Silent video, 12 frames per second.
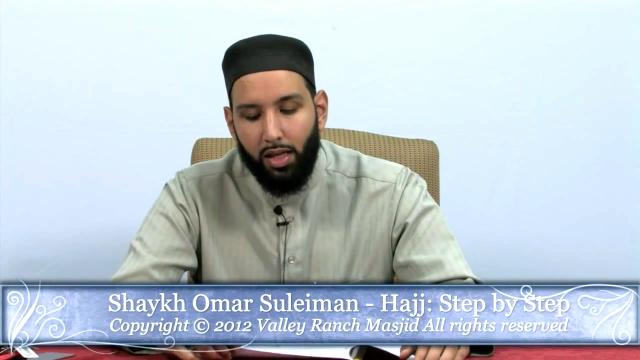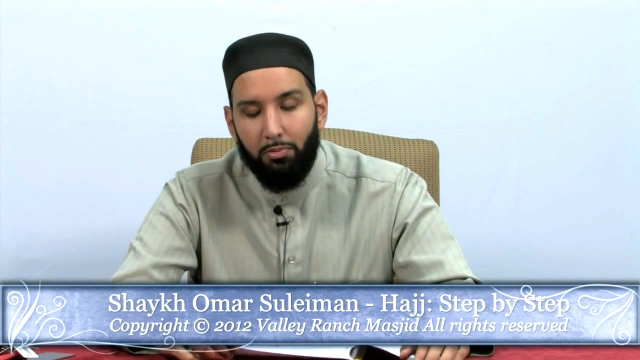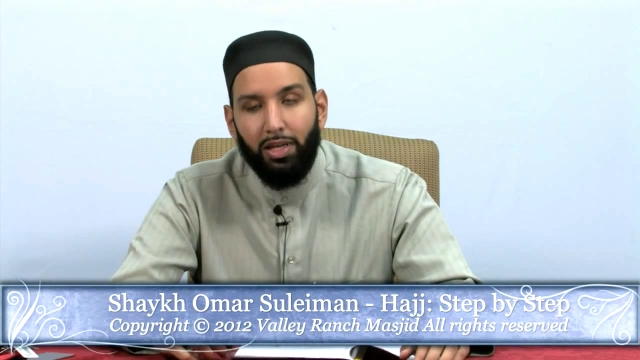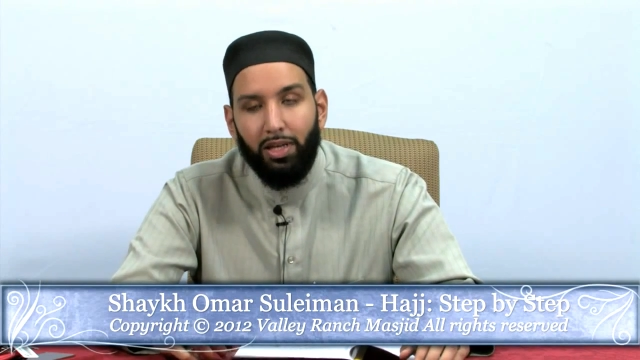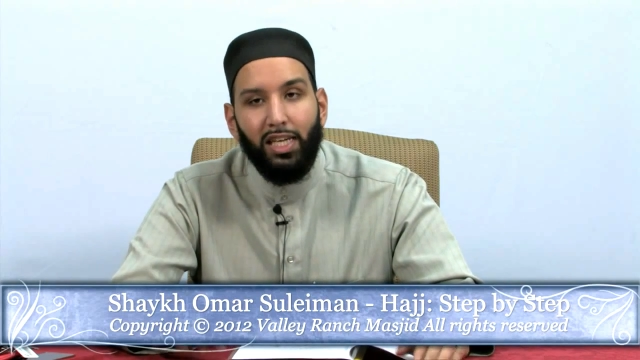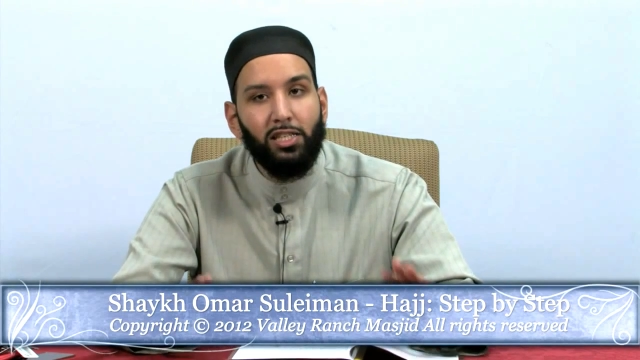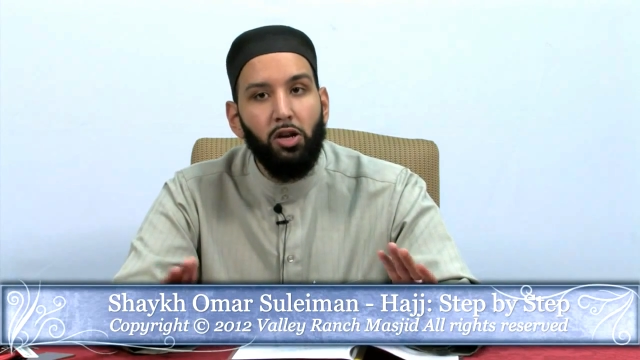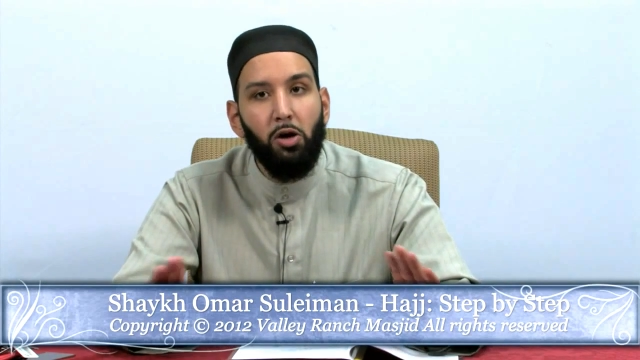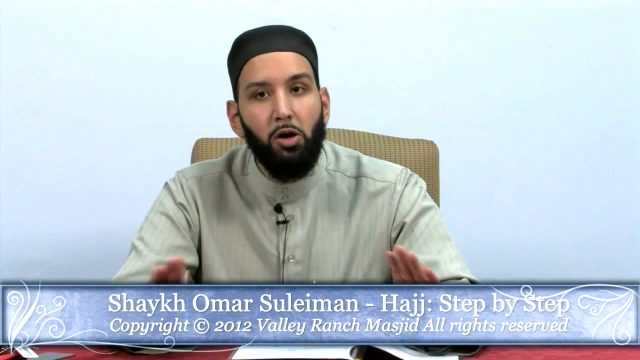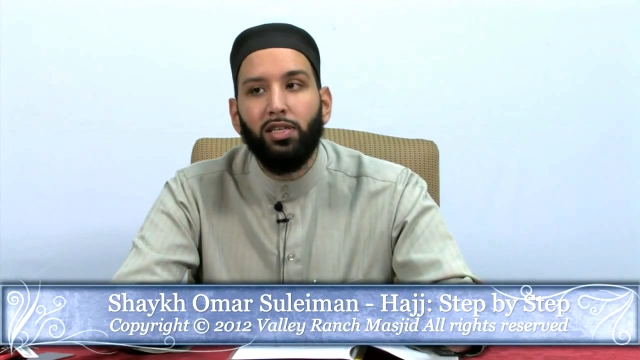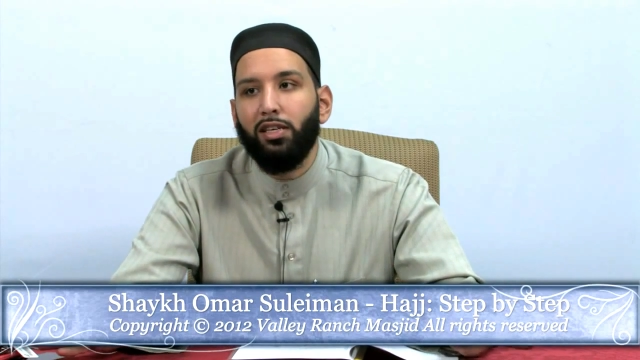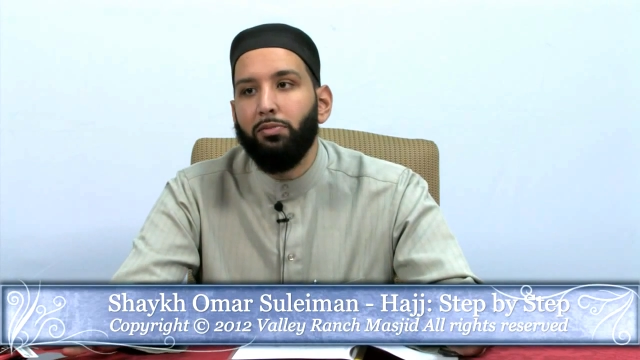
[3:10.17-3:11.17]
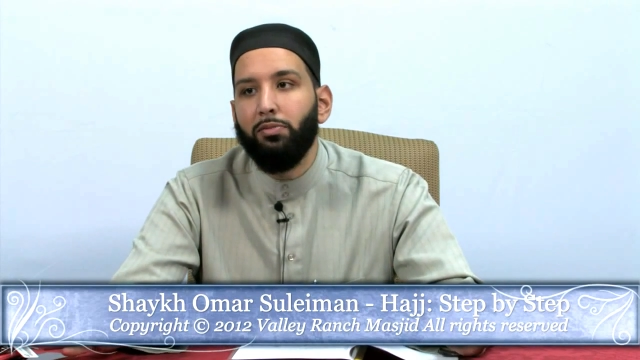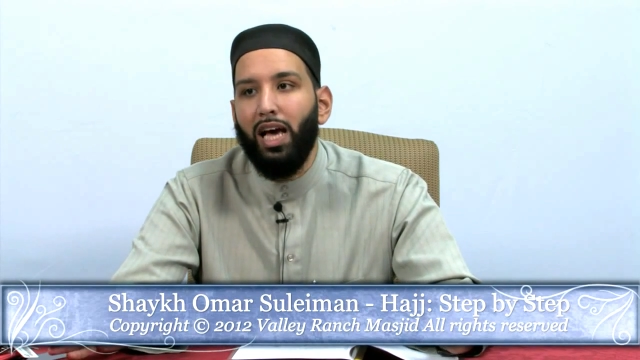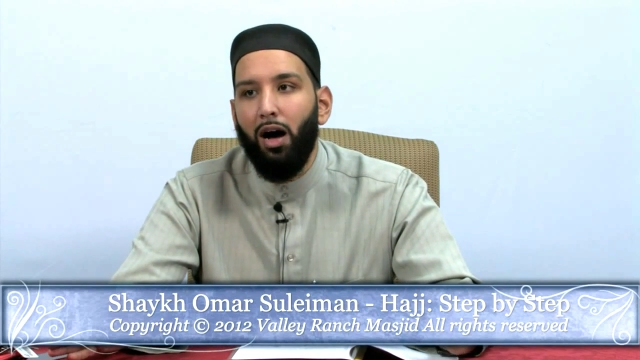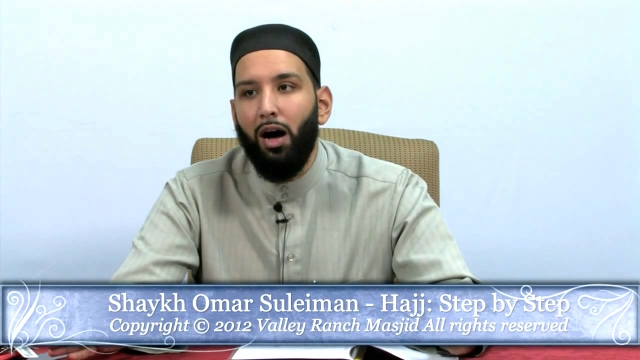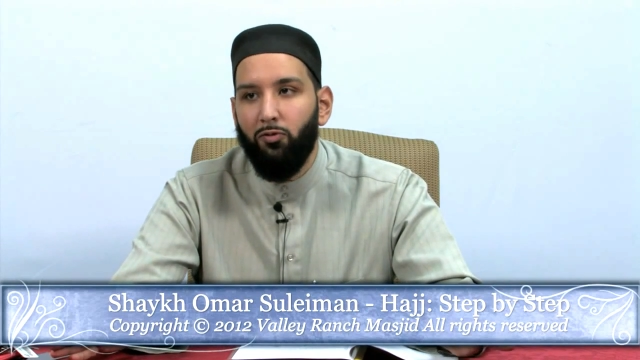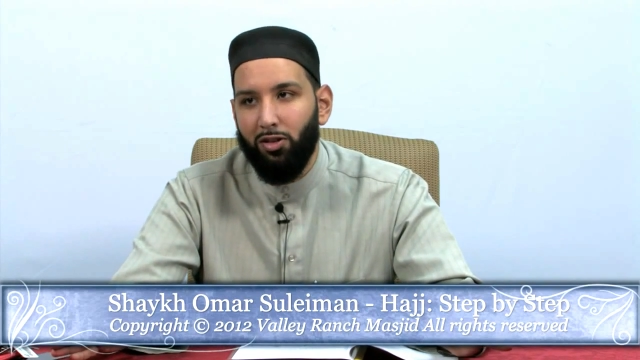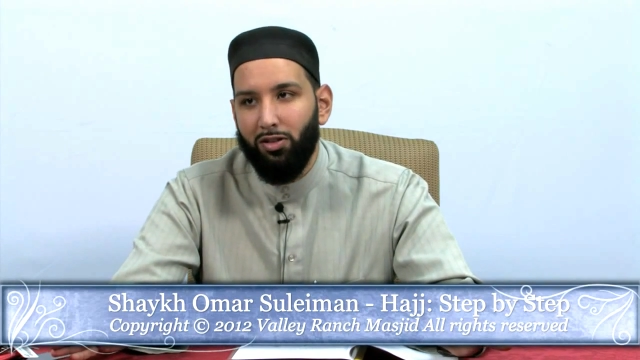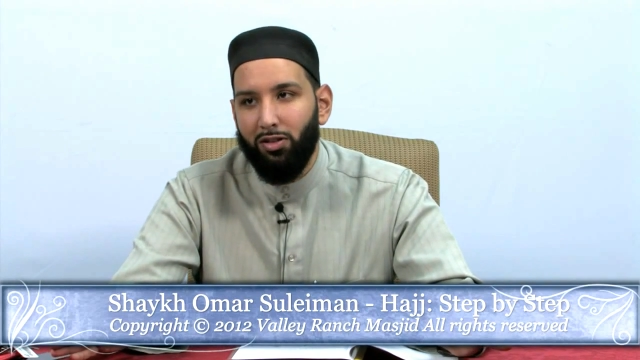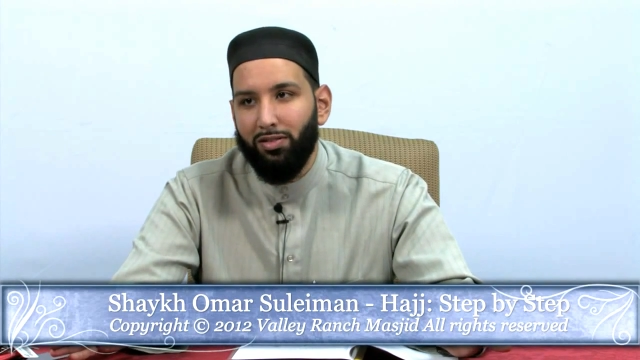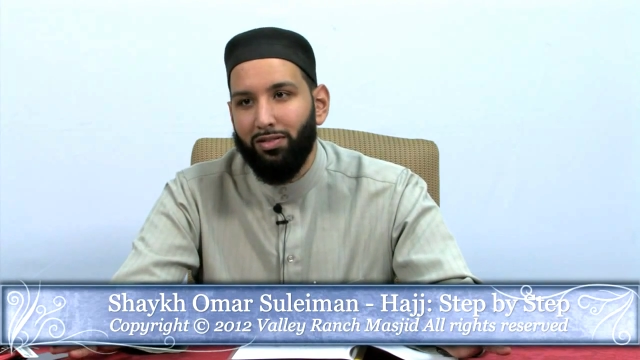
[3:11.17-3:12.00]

because no one's going to be helpful.